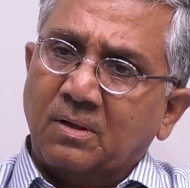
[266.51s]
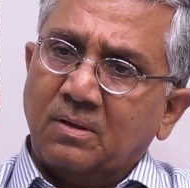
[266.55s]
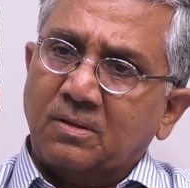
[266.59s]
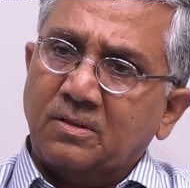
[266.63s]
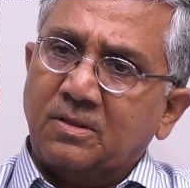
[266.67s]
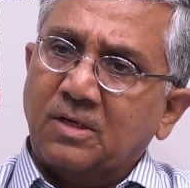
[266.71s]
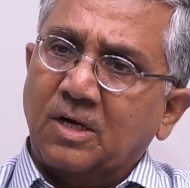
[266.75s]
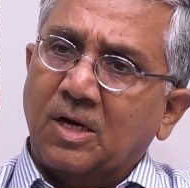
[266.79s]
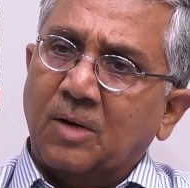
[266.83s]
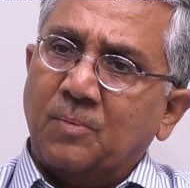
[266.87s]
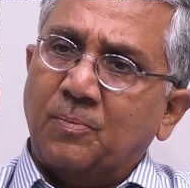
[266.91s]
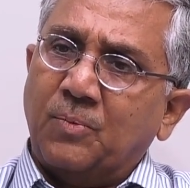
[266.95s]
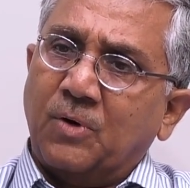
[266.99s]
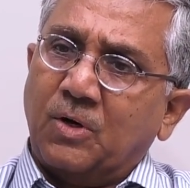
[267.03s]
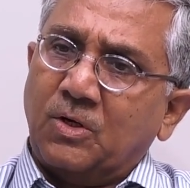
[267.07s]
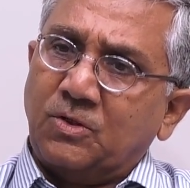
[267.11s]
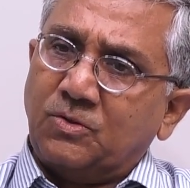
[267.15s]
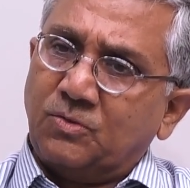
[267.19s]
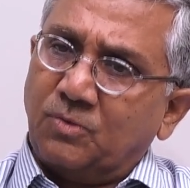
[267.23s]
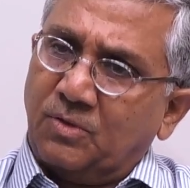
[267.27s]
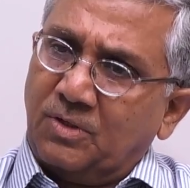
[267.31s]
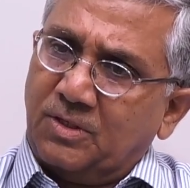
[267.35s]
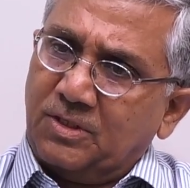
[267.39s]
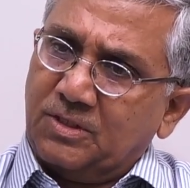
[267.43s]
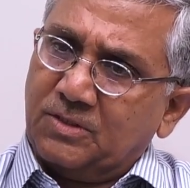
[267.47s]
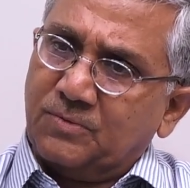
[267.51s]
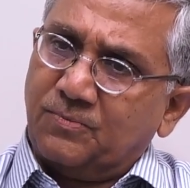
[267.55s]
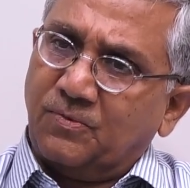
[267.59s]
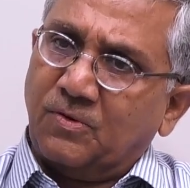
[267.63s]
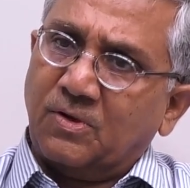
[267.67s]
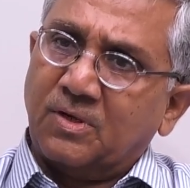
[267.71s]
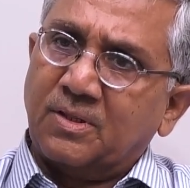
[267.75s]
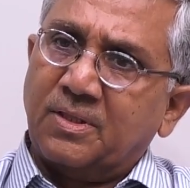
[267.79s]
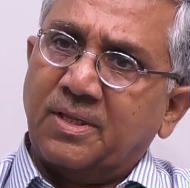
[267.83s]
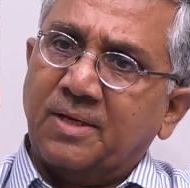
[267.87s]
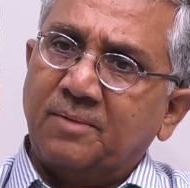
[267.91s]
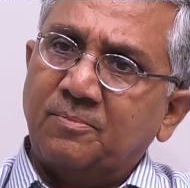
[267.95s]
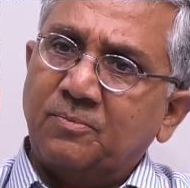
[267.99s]
the opportunities for
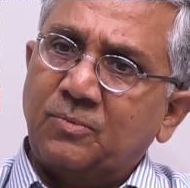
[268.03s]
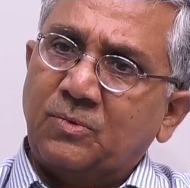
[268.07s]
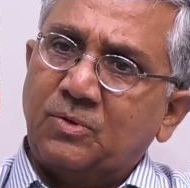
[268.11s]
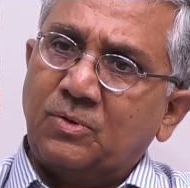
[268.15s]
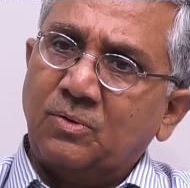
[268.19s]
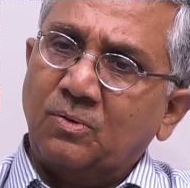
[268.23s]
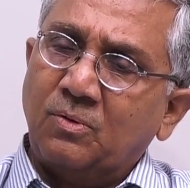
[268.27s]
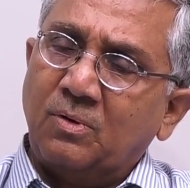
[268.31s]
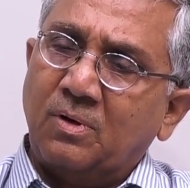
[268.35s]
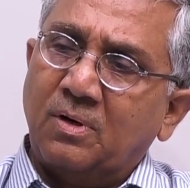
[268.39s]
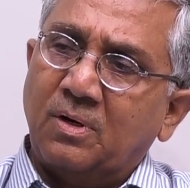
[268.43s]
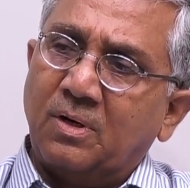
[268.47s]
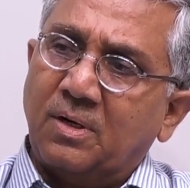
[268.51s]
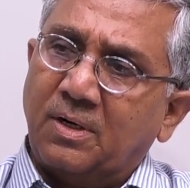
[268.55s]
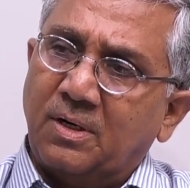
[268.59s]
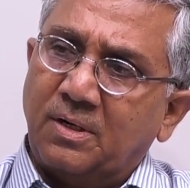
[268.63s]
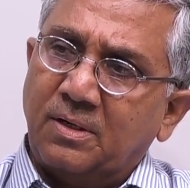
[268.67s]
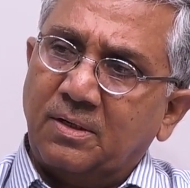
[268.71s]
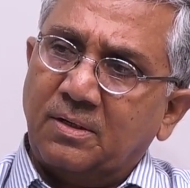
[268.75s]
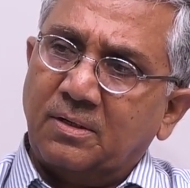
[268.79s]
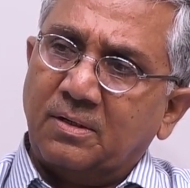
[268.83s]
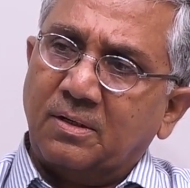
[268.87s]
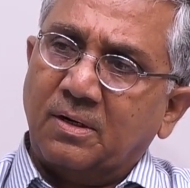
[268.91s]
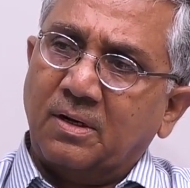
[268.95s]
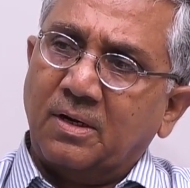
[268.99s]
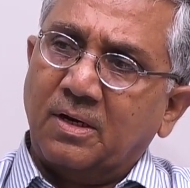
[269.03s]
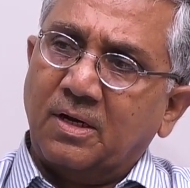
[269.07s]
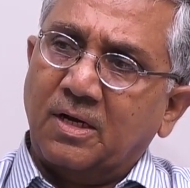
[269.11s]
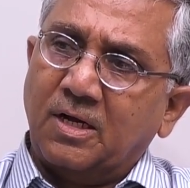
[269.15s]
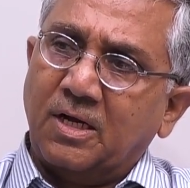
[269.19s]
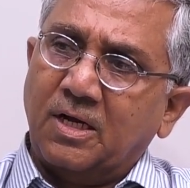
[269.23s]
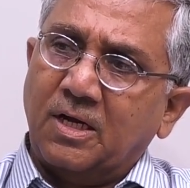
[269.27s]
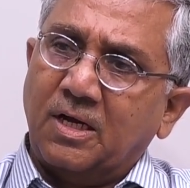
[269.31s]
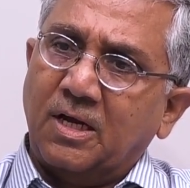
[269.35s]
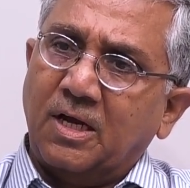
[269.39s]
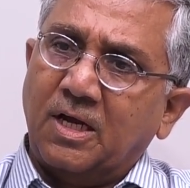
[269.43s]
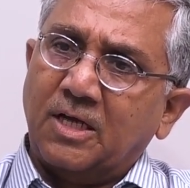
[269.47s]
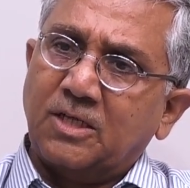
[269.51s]
them to learn
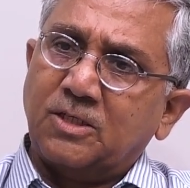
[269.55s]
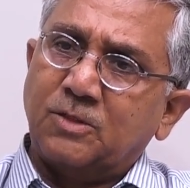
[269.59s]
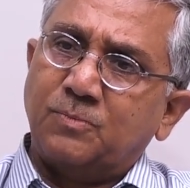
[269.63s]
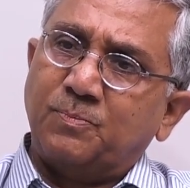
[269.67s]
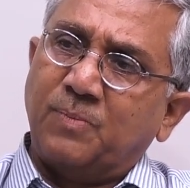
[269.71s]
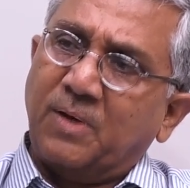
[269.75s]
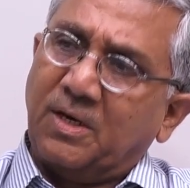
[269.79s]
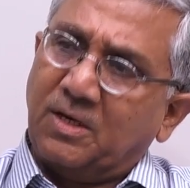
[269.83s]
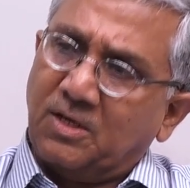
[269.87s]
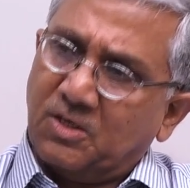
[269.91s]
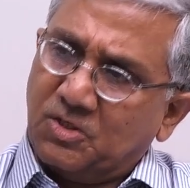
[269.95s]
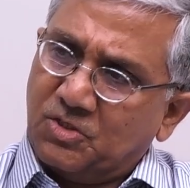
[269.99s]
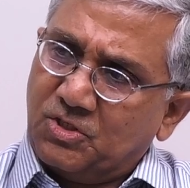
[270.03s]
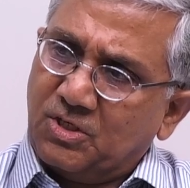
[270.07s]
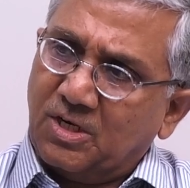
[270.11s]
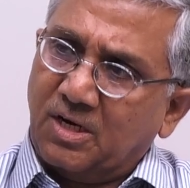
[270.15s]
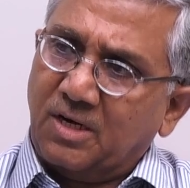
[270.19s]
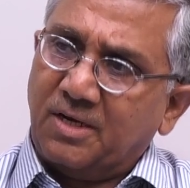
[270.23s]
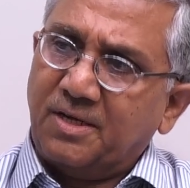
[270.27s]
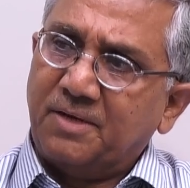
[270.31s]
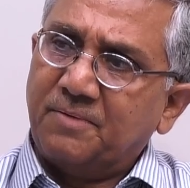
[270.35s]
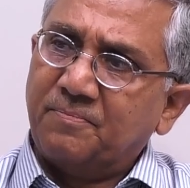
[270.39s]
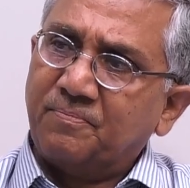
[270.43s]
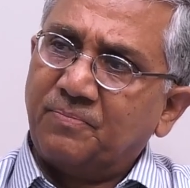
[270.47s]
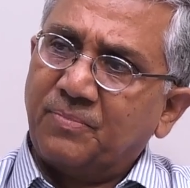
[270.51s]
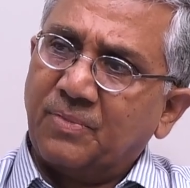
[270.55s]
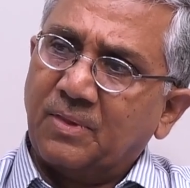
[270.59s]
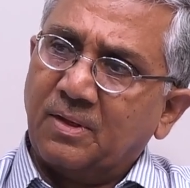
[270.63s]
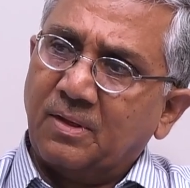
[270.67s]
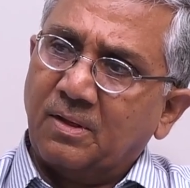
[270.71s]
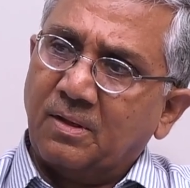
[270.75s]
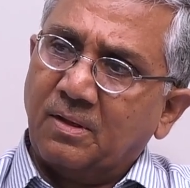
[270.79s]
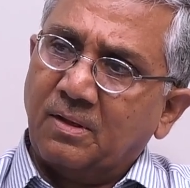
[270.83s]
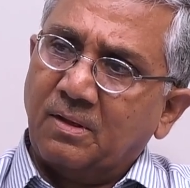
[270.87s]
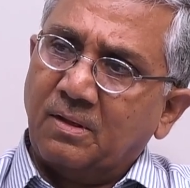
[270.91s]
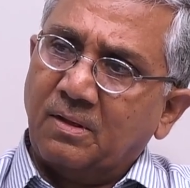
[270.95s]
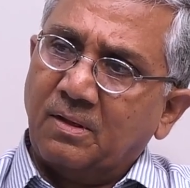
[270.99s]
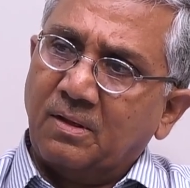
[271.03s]
experientially
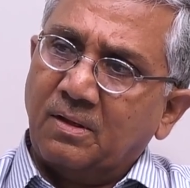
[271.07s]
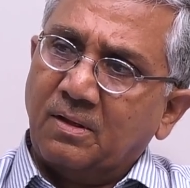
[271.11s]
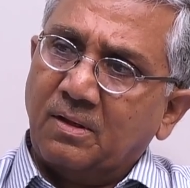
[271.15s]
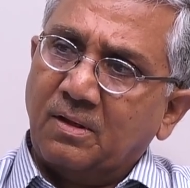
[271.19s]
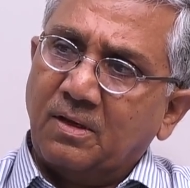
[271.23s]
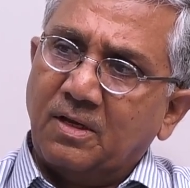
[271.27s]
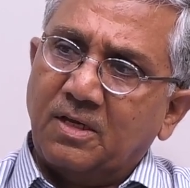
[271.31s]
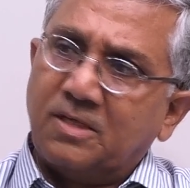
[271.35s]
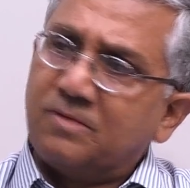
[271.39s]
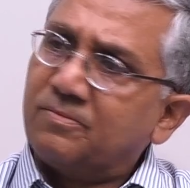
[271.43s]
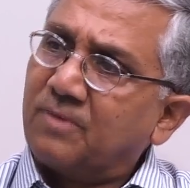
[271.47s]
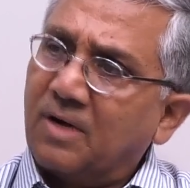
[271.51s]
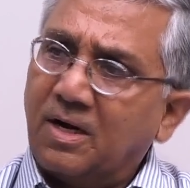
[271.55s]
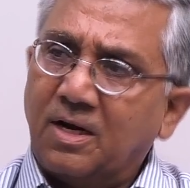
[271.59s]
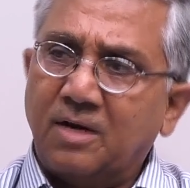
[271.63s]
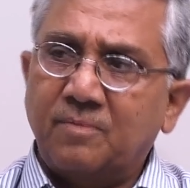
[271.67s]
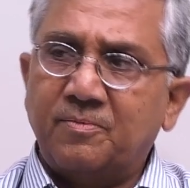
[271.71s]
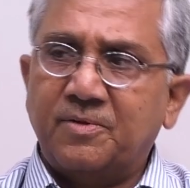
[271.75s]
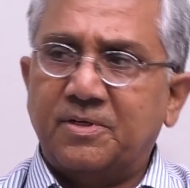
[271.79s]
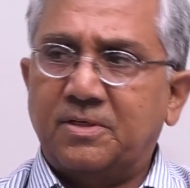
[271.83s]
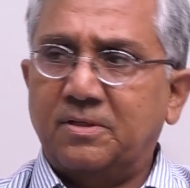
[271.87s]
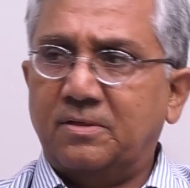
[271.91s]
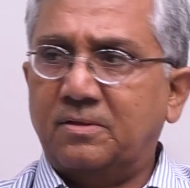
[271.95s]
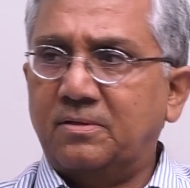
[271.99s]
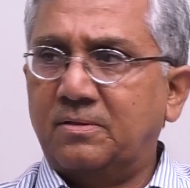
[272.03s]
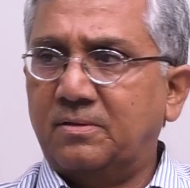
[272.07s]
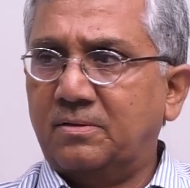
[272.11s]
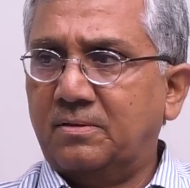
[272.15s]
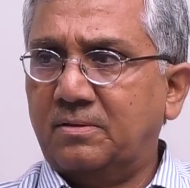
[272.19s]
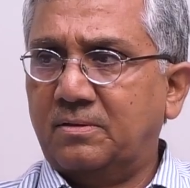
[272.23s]
is very limited.